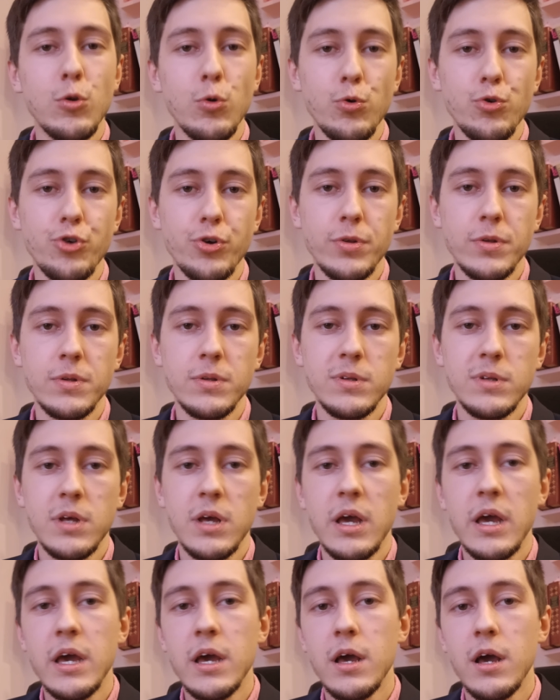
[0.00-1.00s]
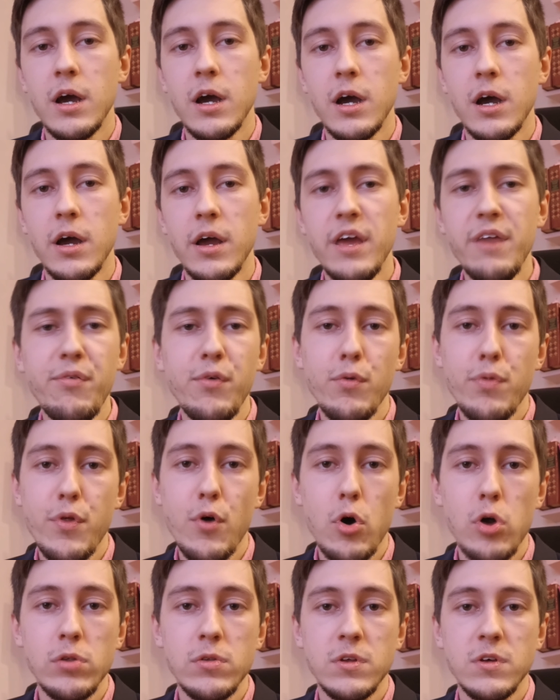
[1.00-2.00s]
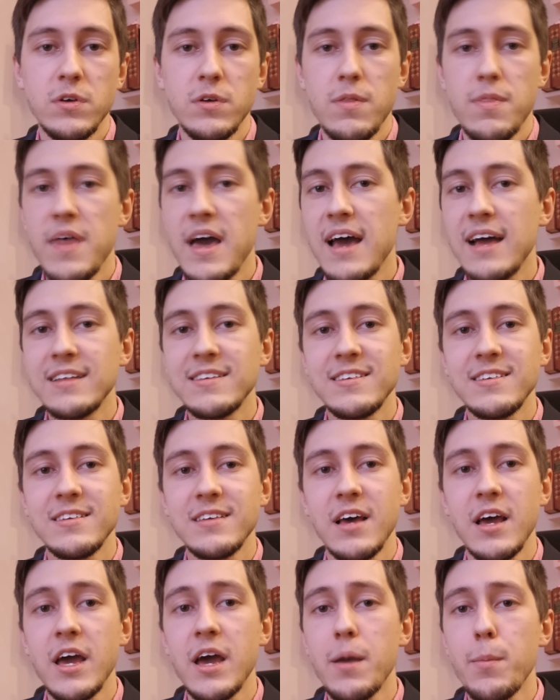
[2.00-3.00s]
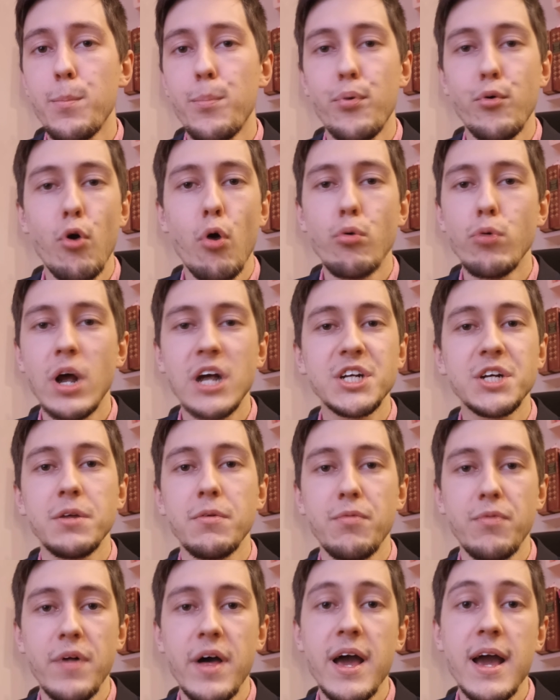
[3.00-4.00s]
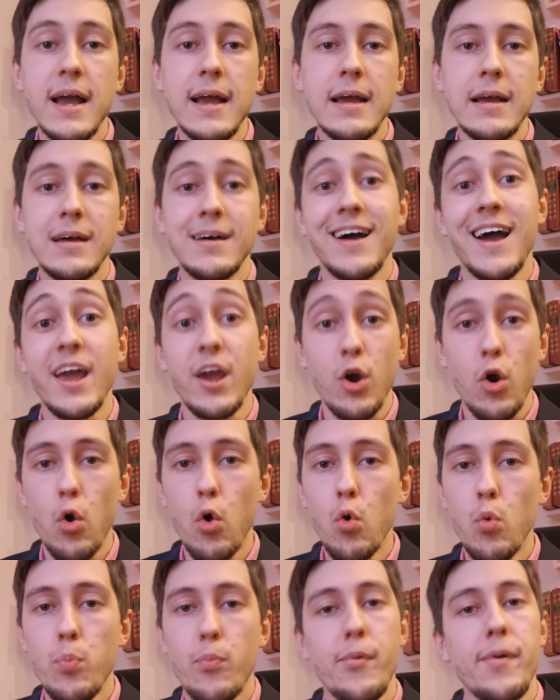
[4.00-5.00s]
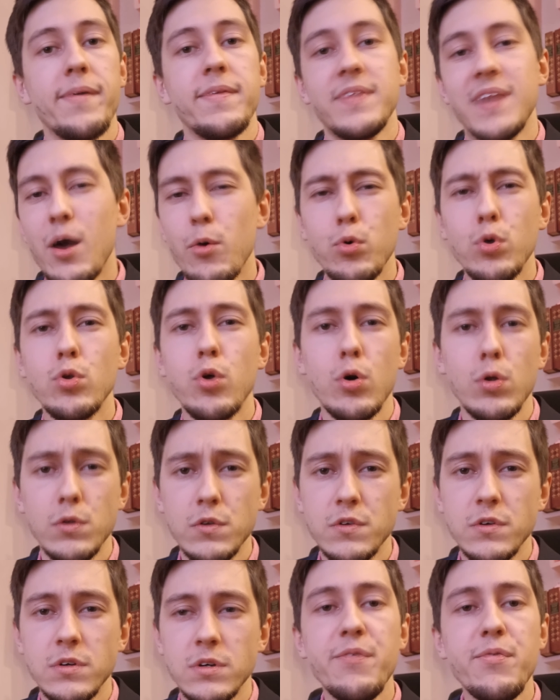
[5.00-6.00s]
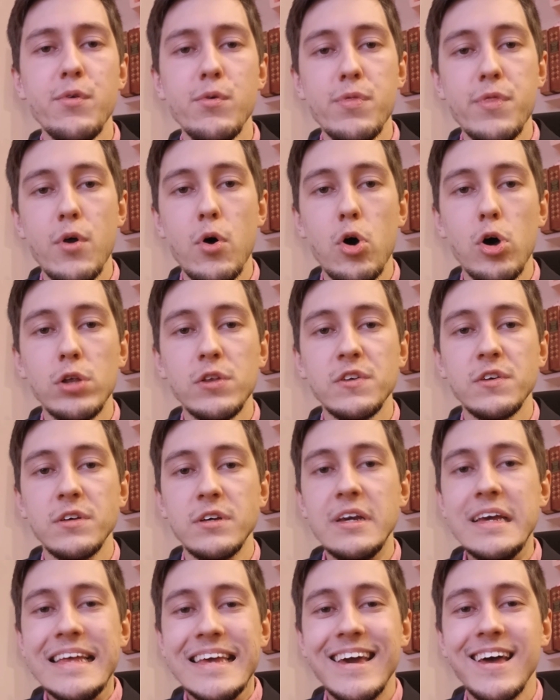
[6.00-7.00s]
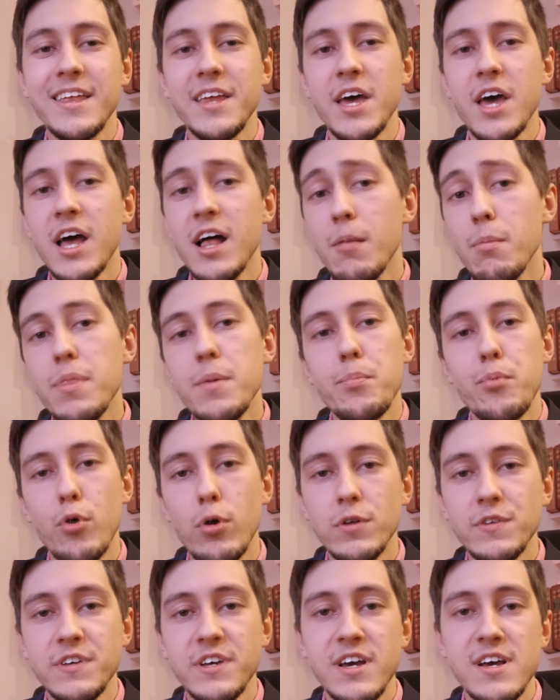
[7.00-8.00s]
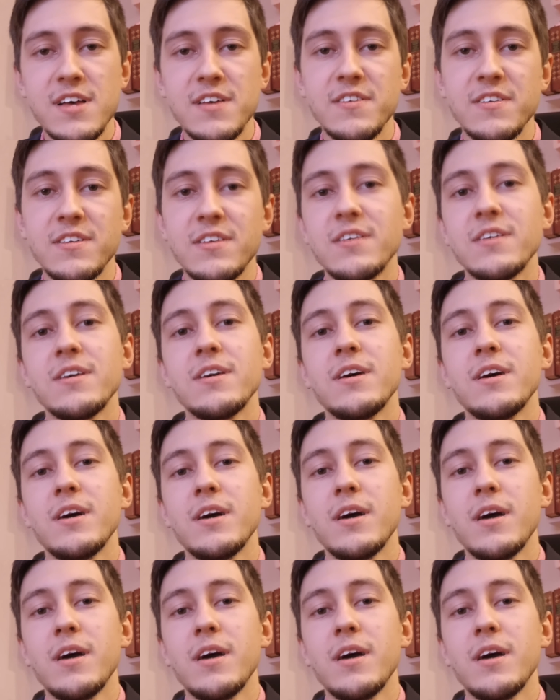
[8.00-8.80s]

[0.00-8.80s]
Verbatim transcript: Conclusion. Uh, if you thought that's a pro-Russian flag, I hope now you don't. If you thought it can help the protest,